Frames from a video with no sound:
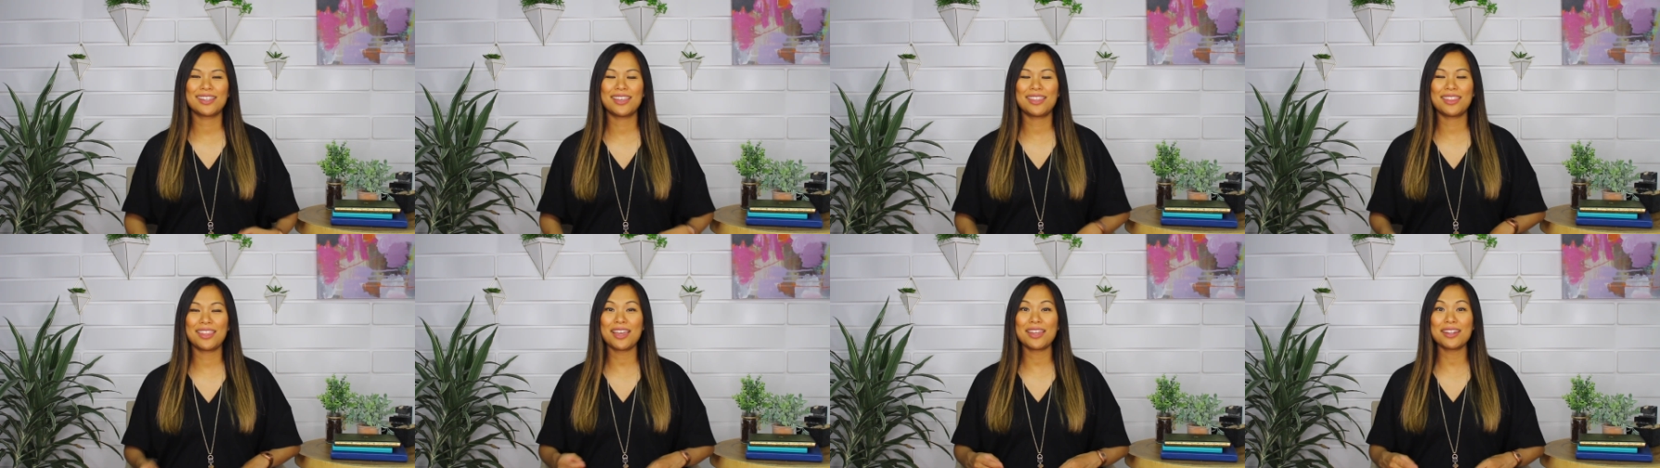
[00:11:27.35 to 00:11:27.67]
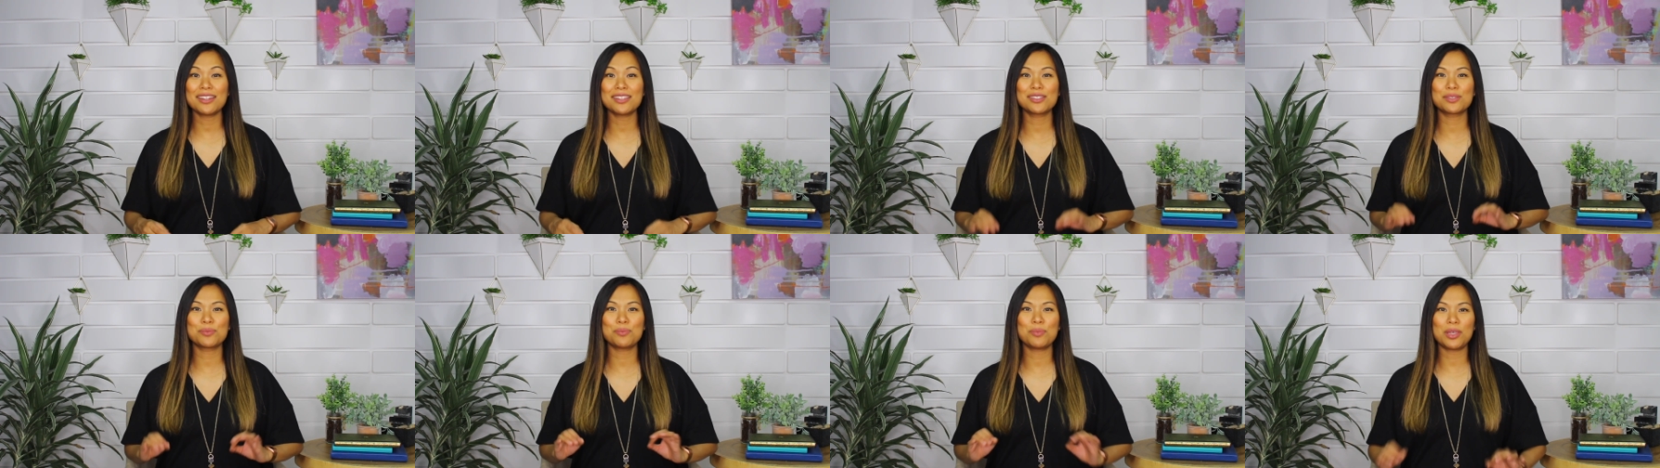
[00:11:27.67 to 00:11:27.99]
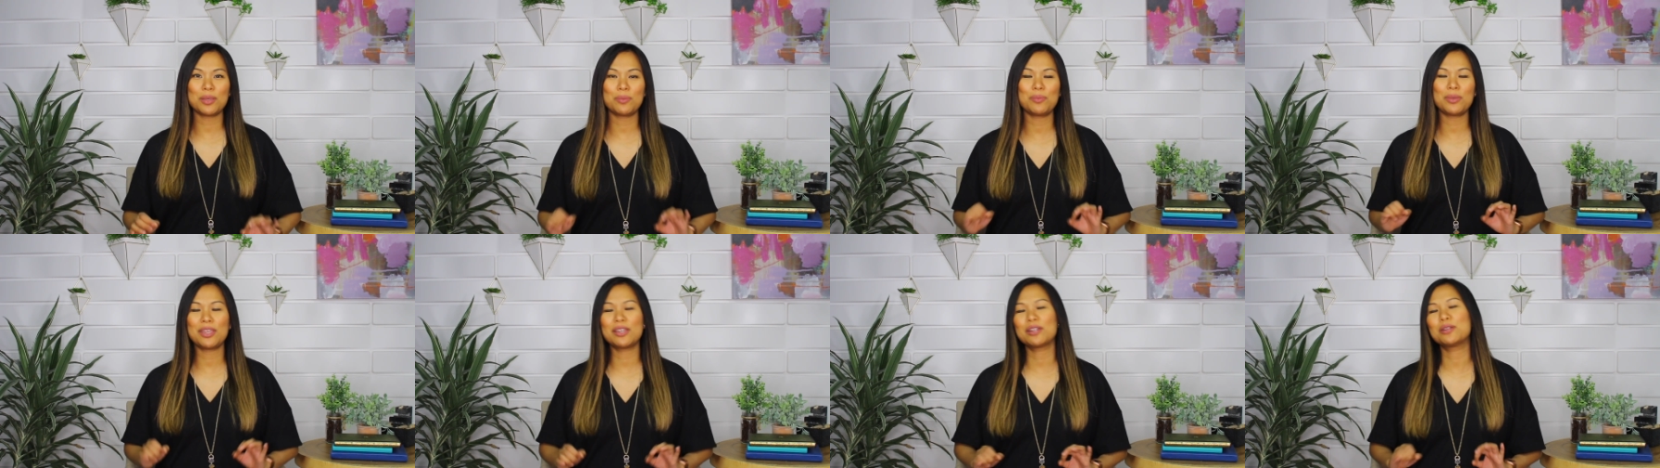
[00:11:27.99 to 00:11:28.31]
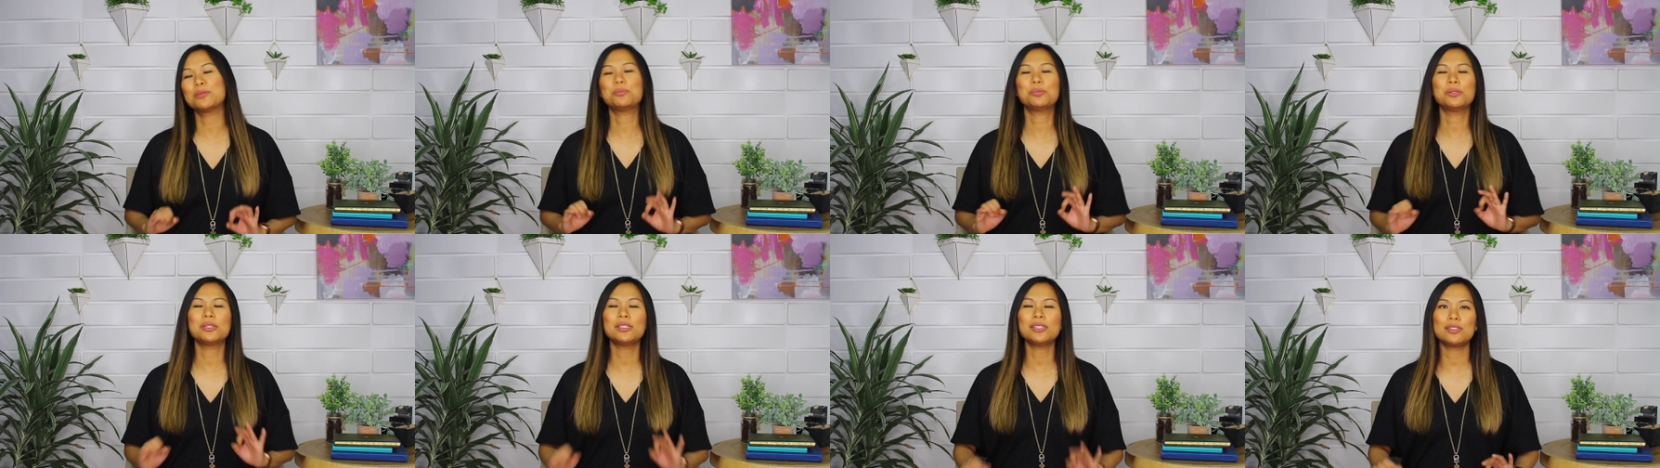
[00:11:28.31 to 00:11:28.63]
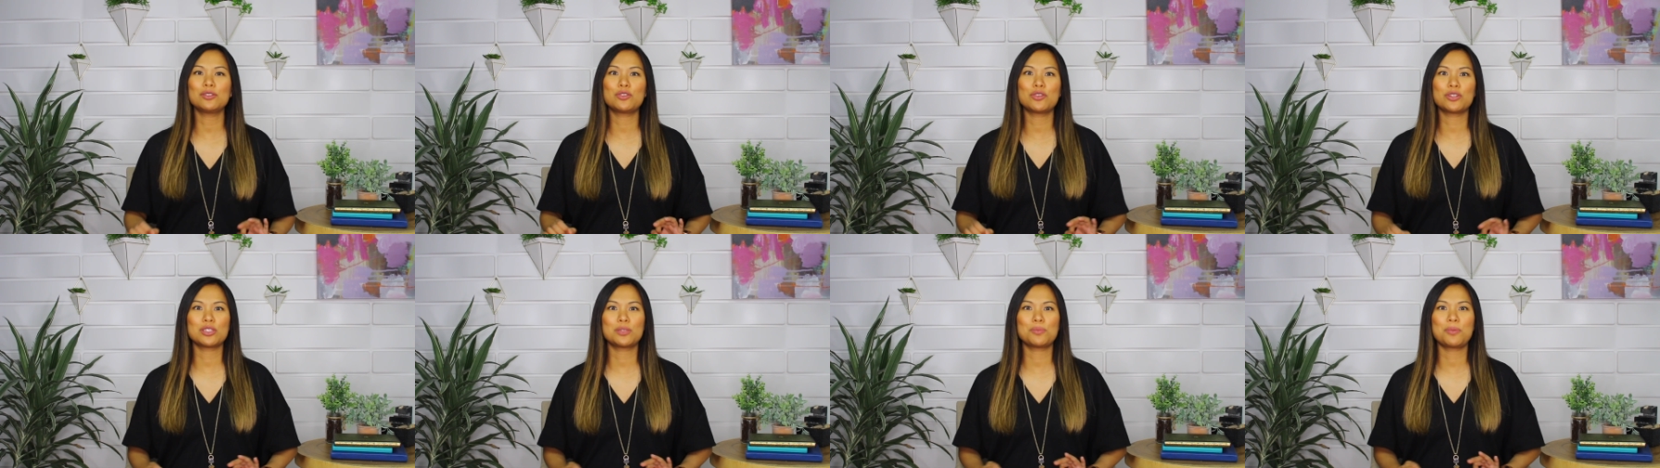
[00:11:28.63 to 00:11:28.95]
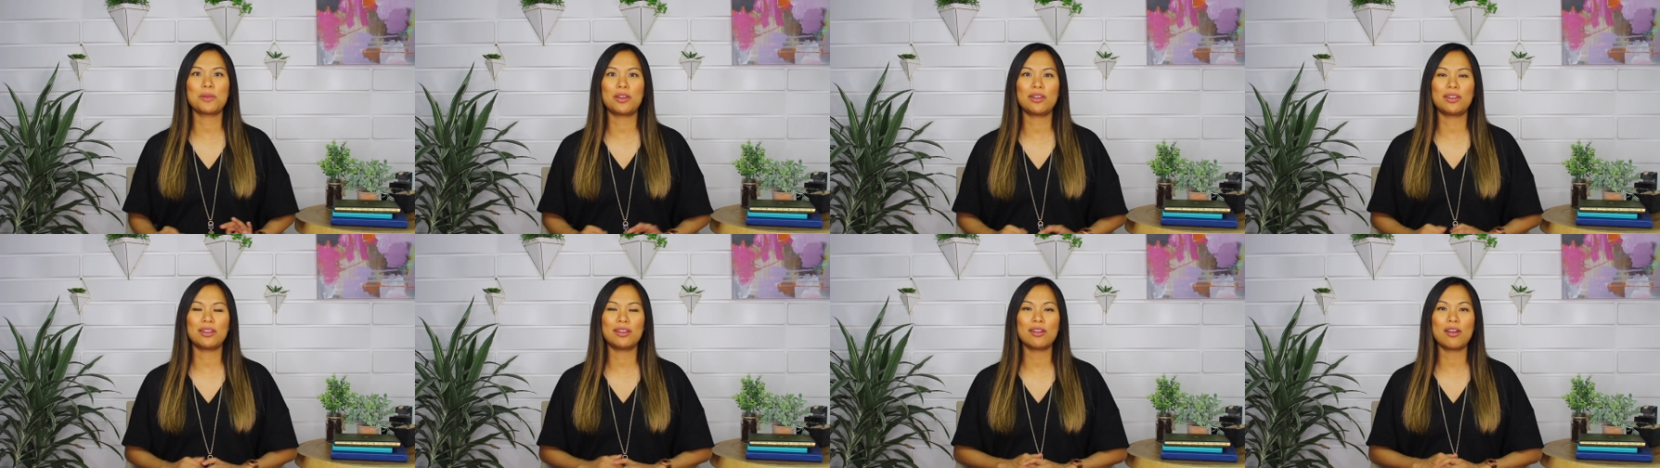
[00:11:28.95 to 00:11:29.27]
And that is me being completely
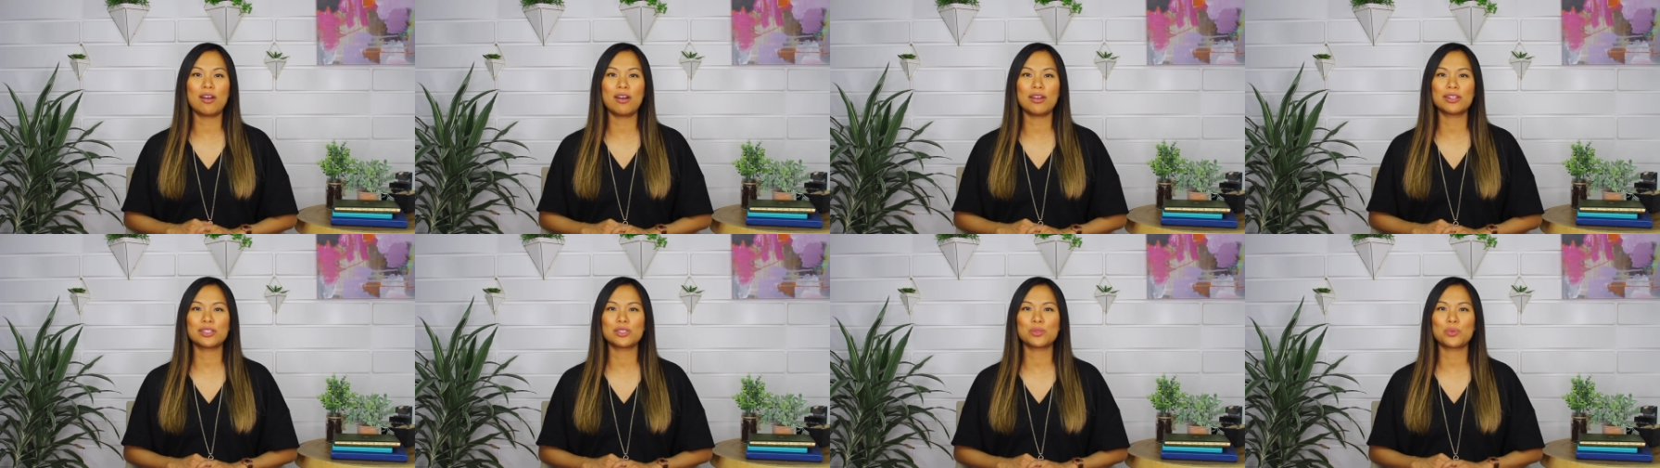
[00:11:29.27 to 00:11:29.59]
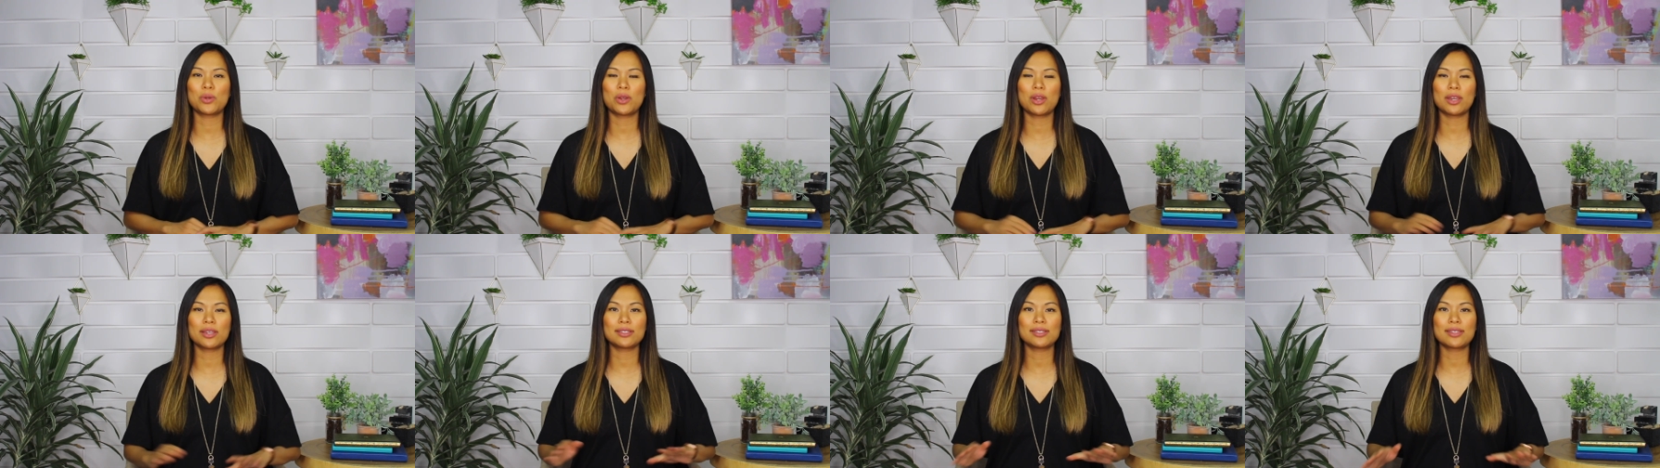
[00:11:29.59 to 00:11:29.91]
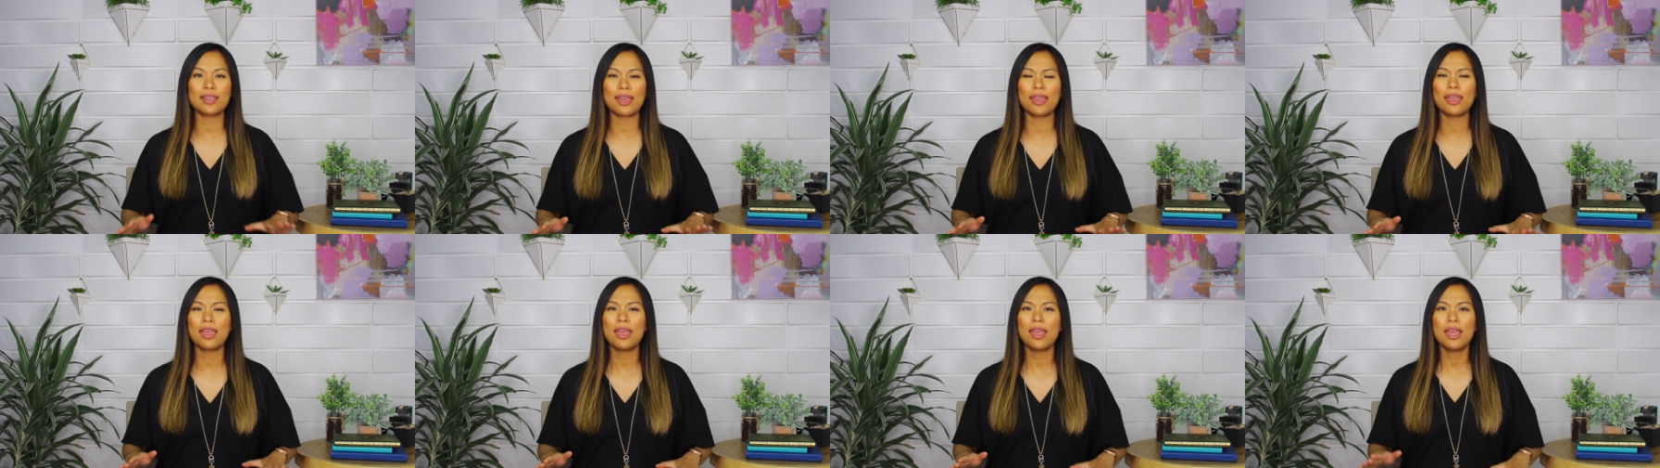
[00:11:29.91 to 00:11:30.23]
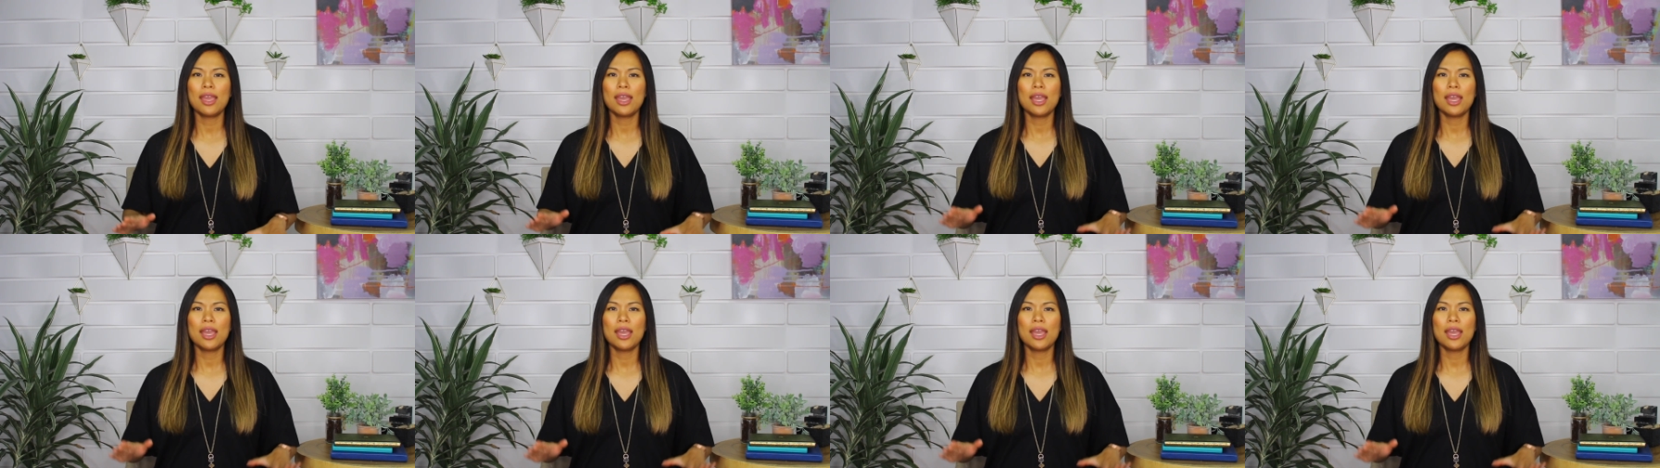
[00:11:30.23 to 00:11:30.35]
transparent and honest, where I say,